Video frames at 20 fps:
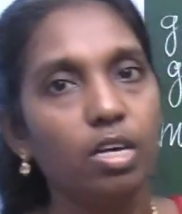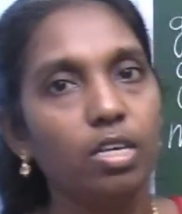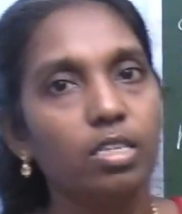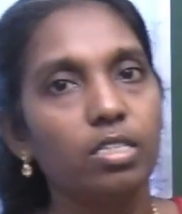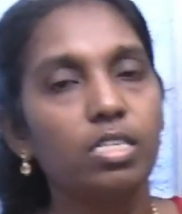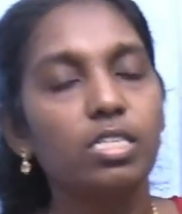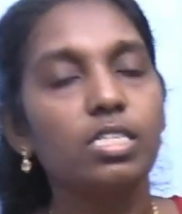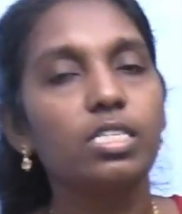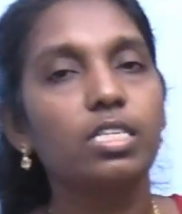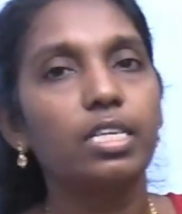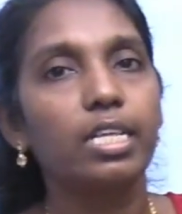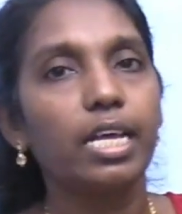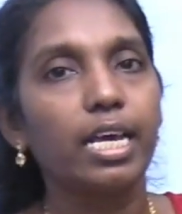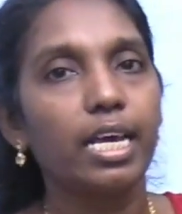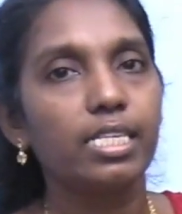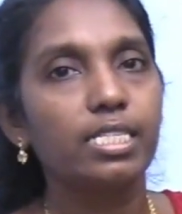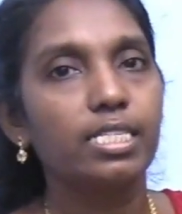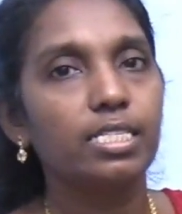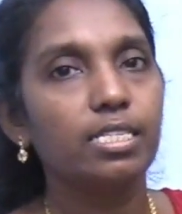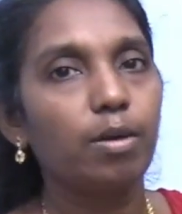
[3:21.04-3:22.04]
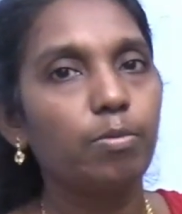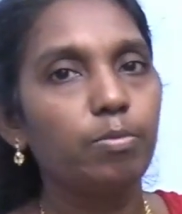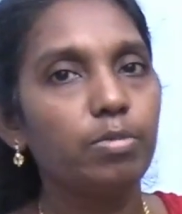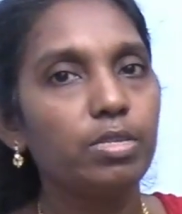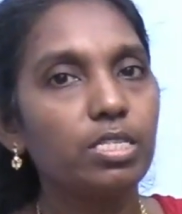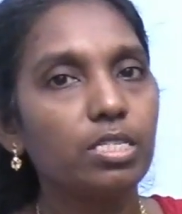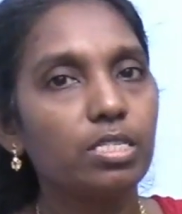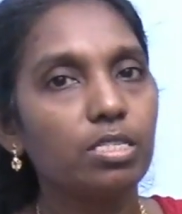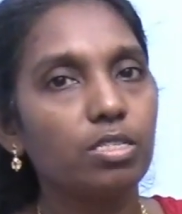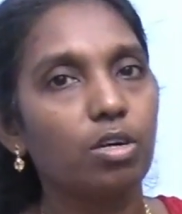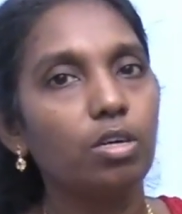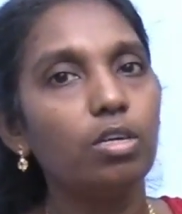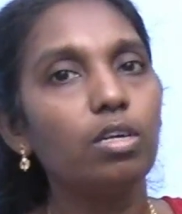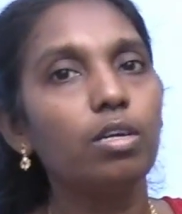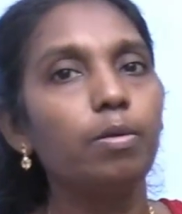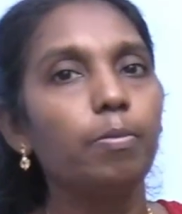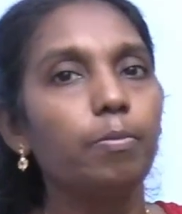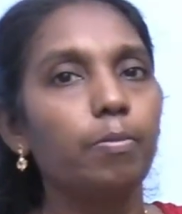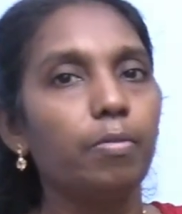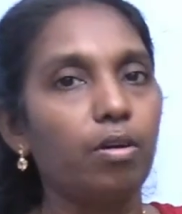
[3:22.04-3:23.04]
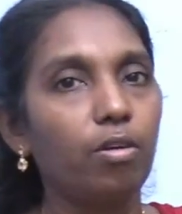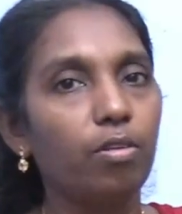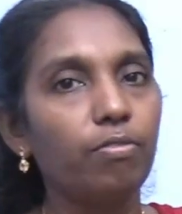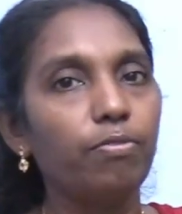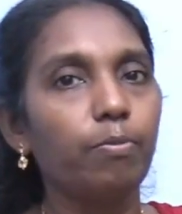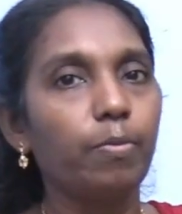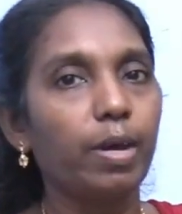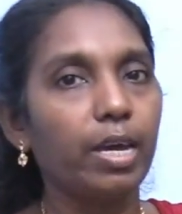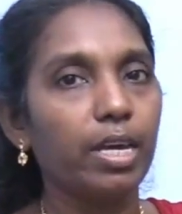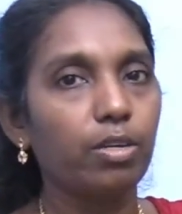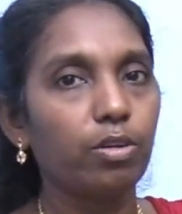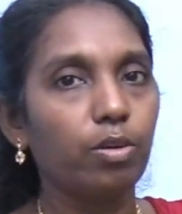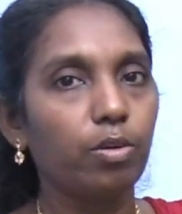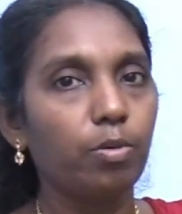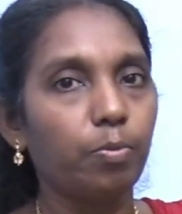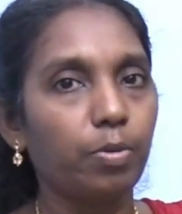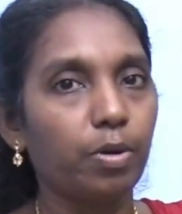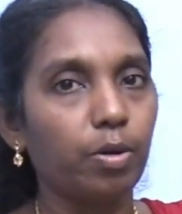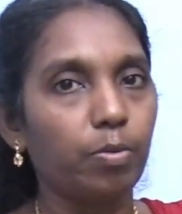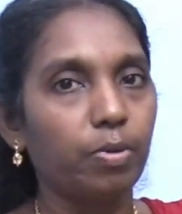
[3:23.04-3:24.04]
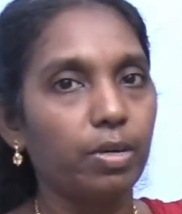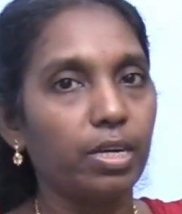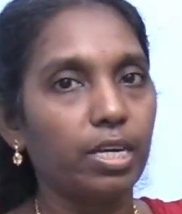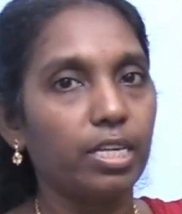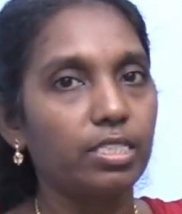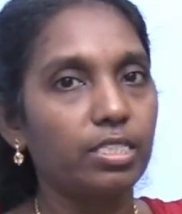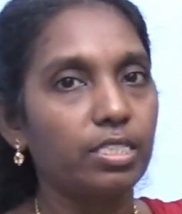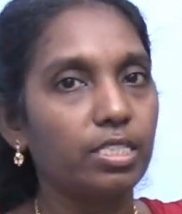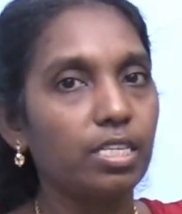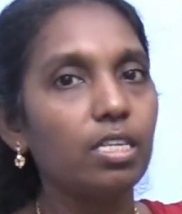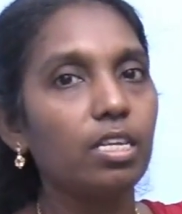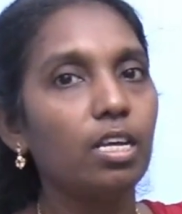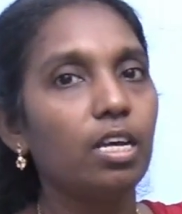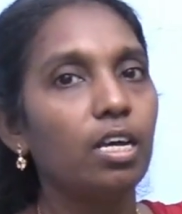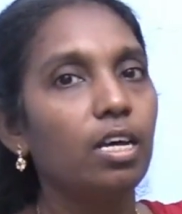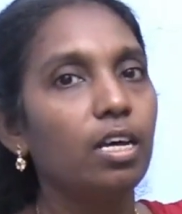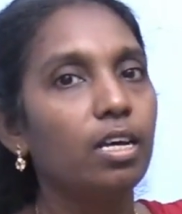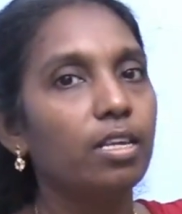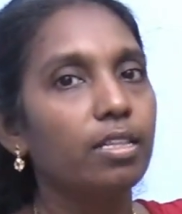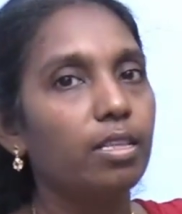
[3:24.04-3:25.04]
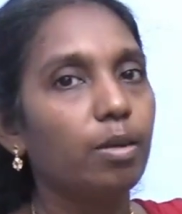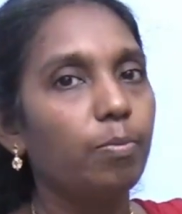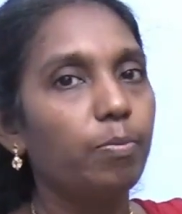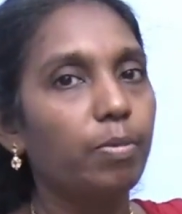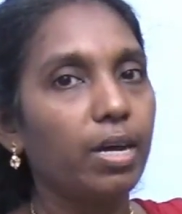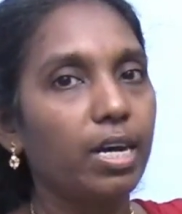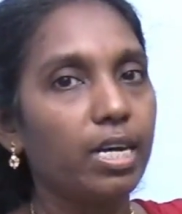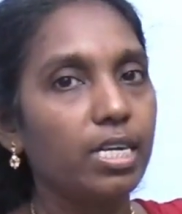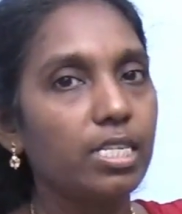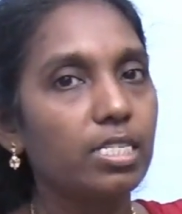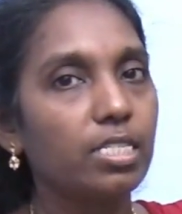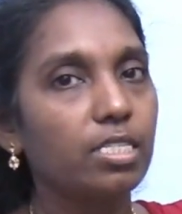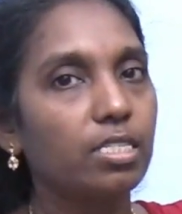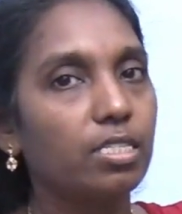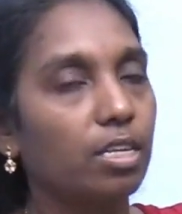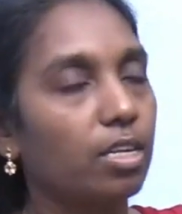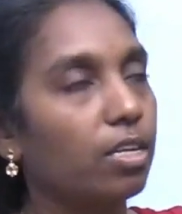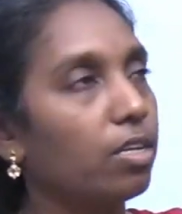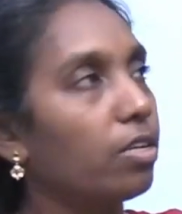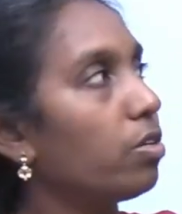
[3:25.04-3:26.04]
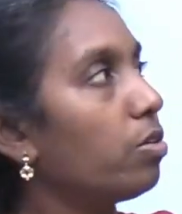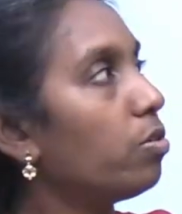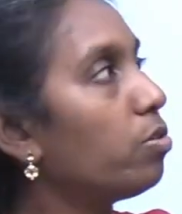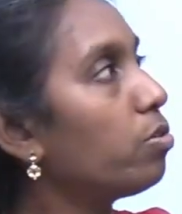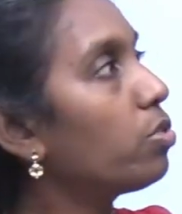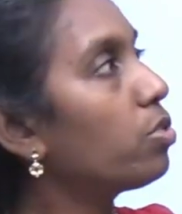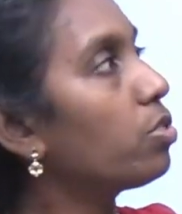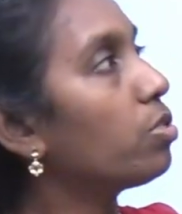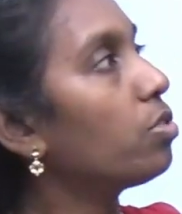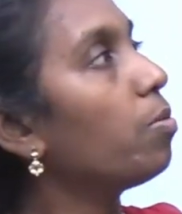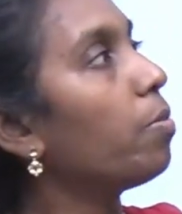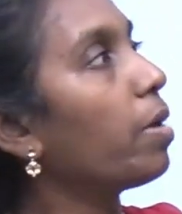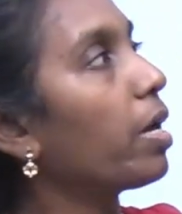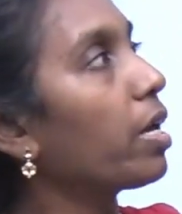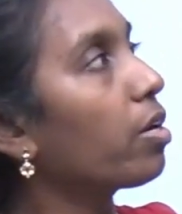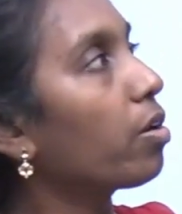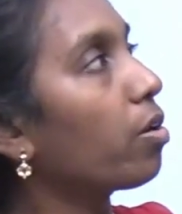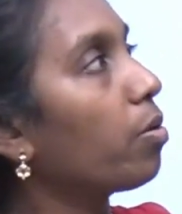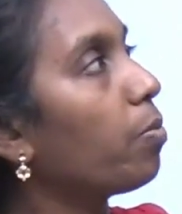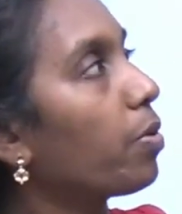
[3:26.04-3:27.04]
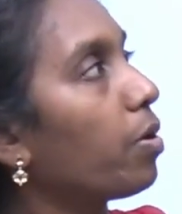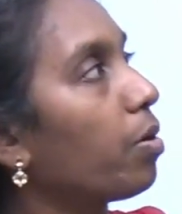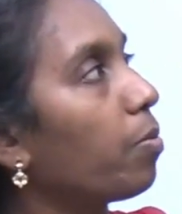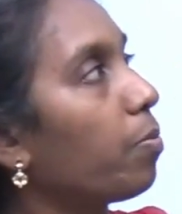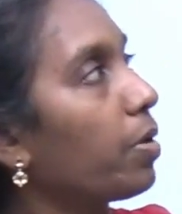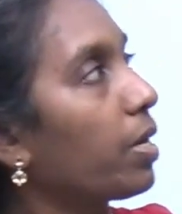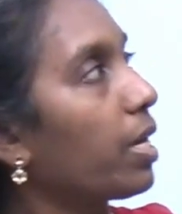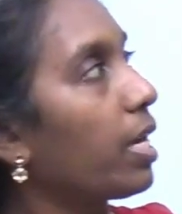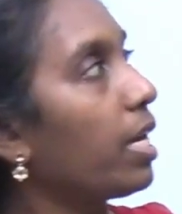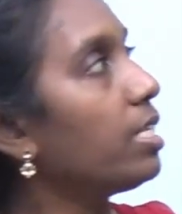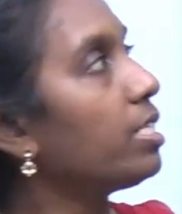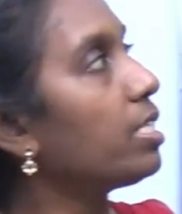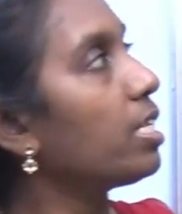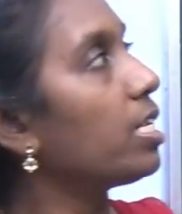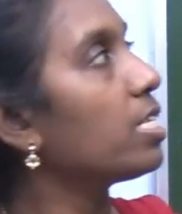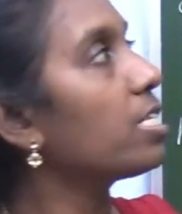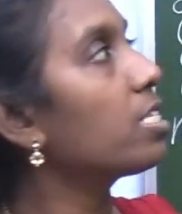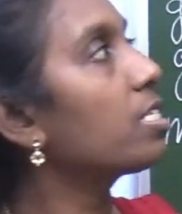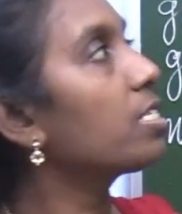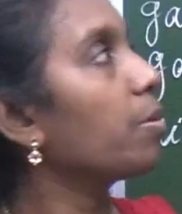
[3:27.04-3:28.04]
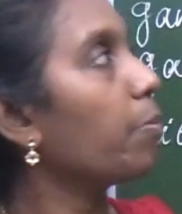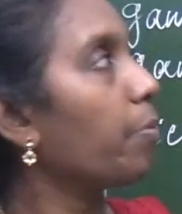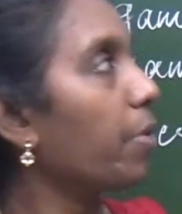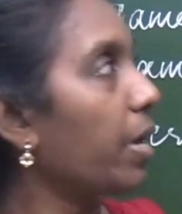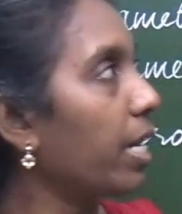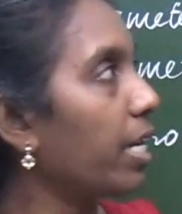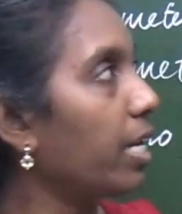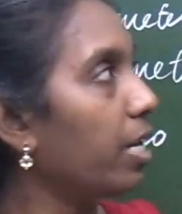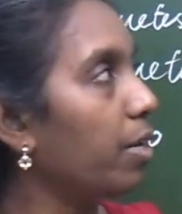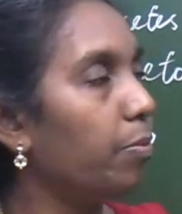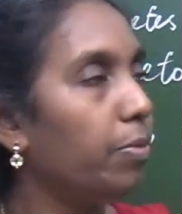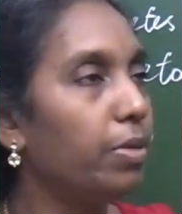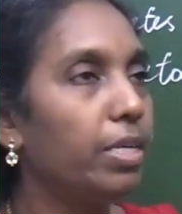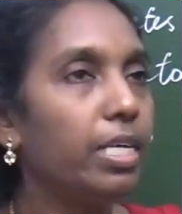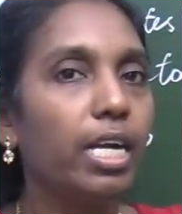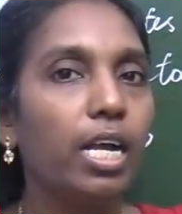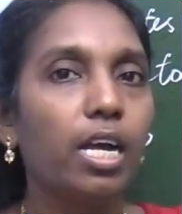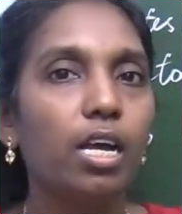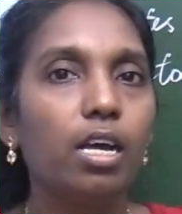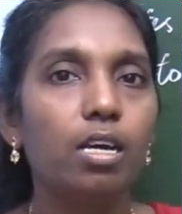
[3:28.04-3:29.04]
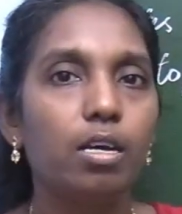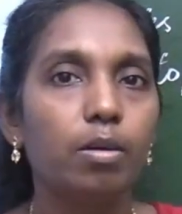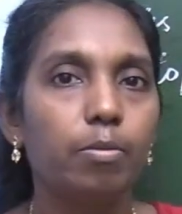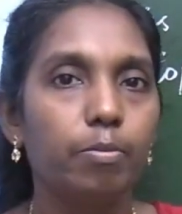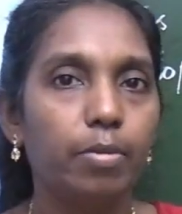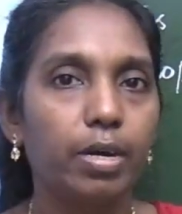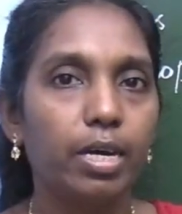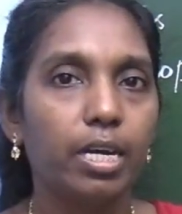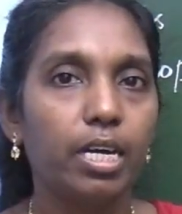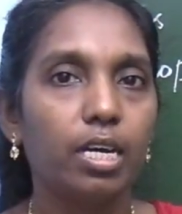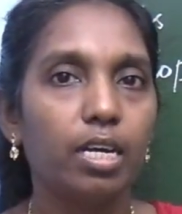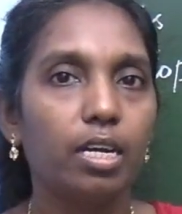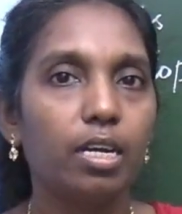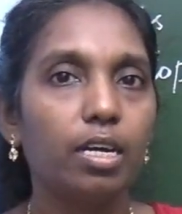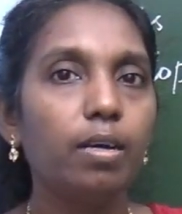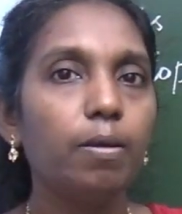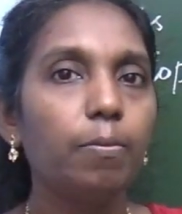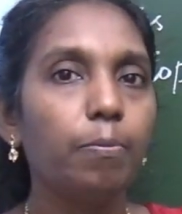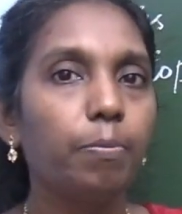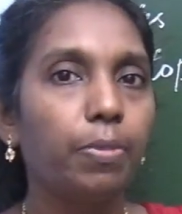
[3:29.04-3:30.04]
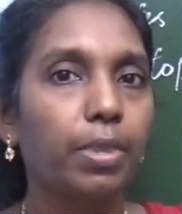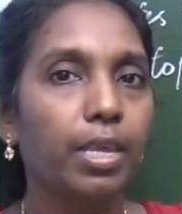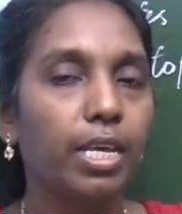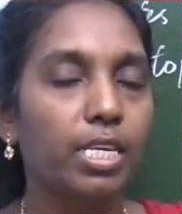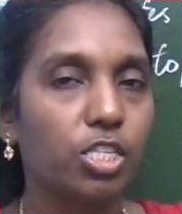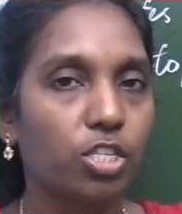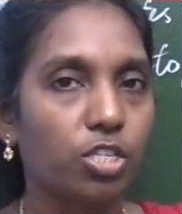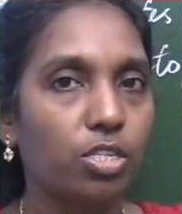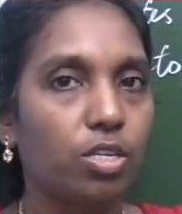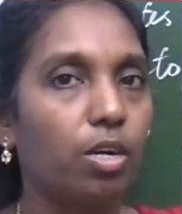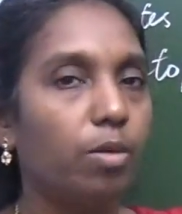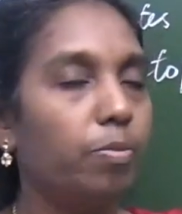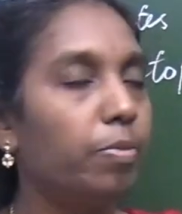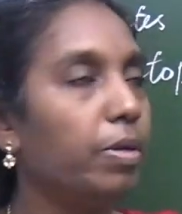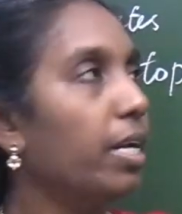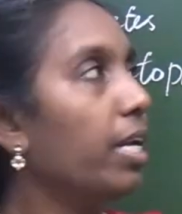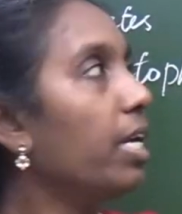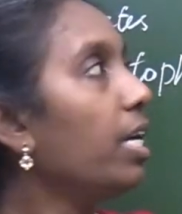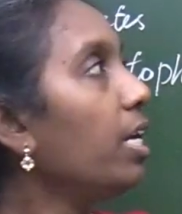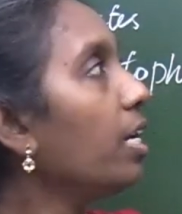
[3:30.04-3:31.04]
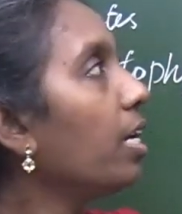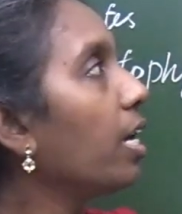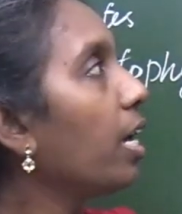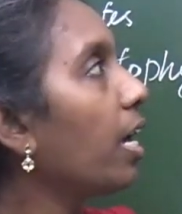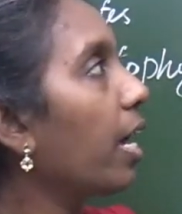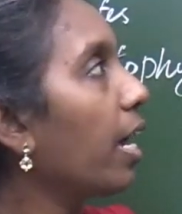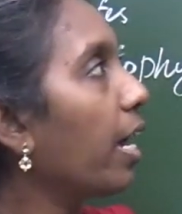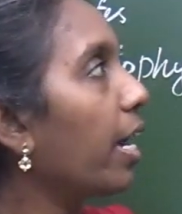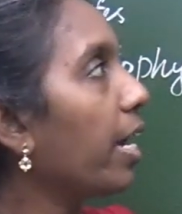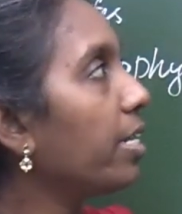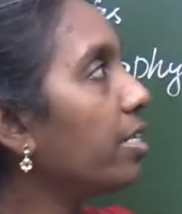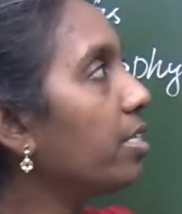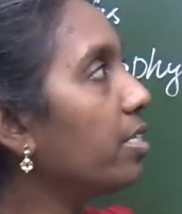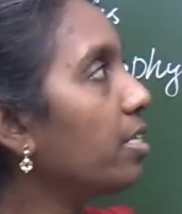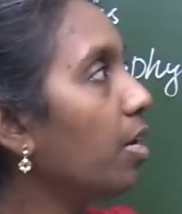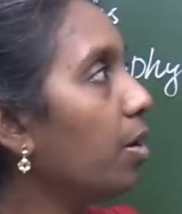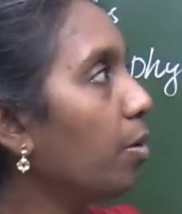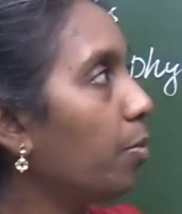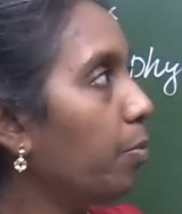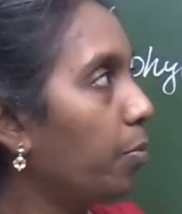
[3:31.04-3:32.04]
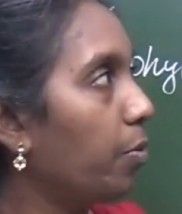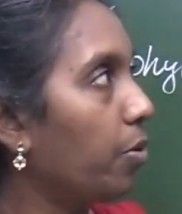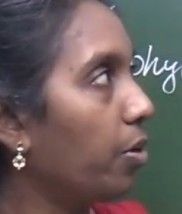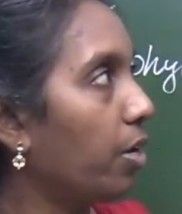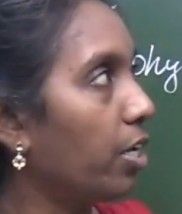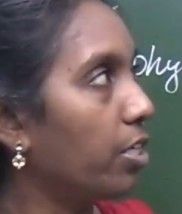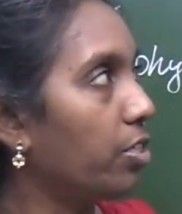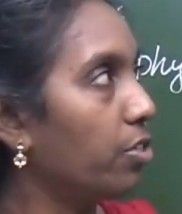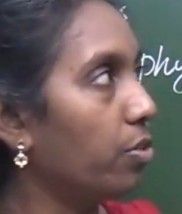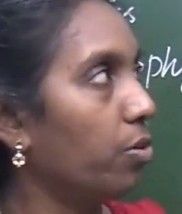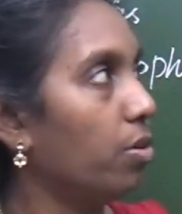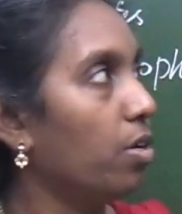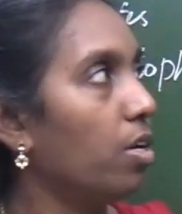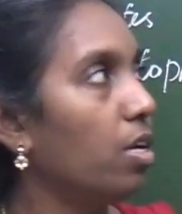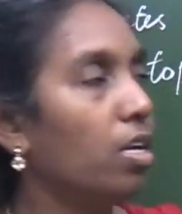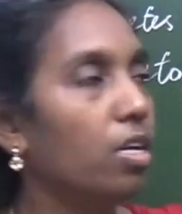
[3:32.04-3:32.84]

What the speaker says: These are the examples of micropropagation. The plants used to micropropagate is pineapple, banana, strawberry and potato.